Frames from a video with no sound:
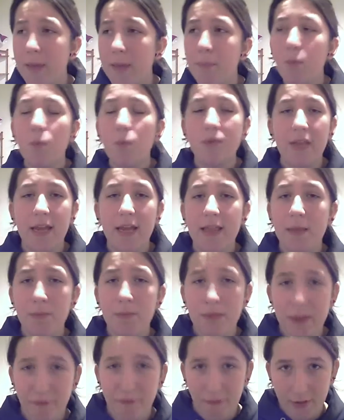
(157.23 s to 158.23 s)
People will take
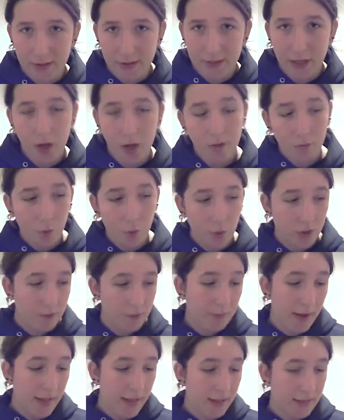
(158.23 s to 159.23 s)
them differently. Of
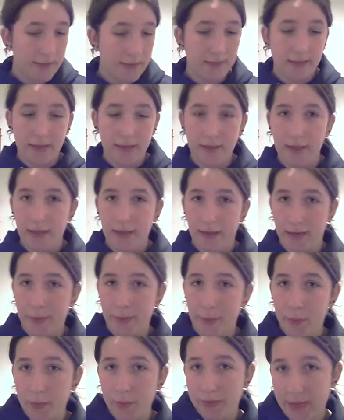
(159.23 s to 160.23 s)
course, Palin didn't think
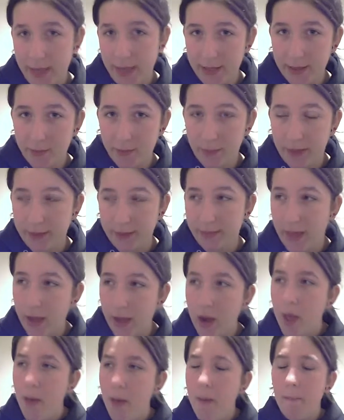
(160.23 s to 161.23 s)
anyone would take them like
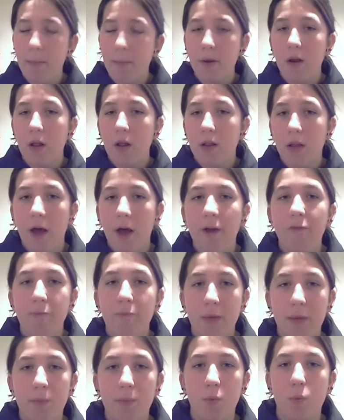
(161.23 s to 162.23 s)
that, but a lot
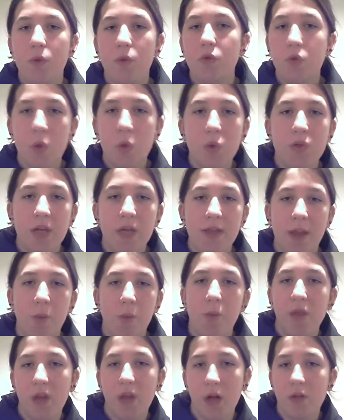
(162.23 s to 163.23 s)
of people would associate
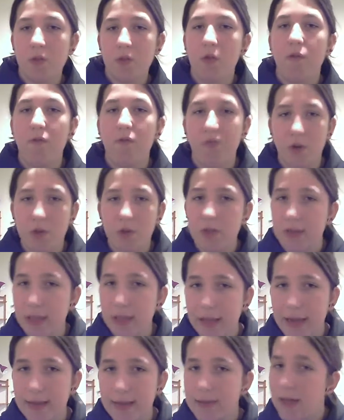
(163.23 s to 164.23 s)
them with guns at
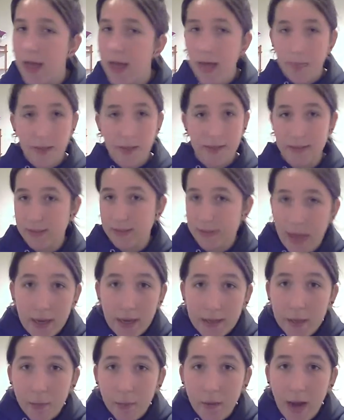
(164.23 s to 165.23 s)
first glance. That's
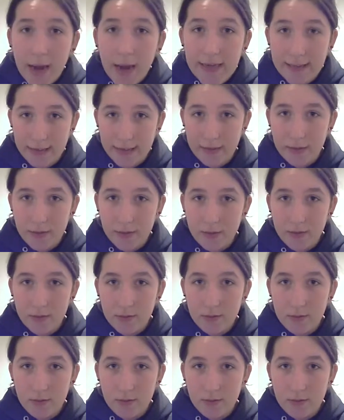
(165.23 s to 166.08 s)
exactly what I did.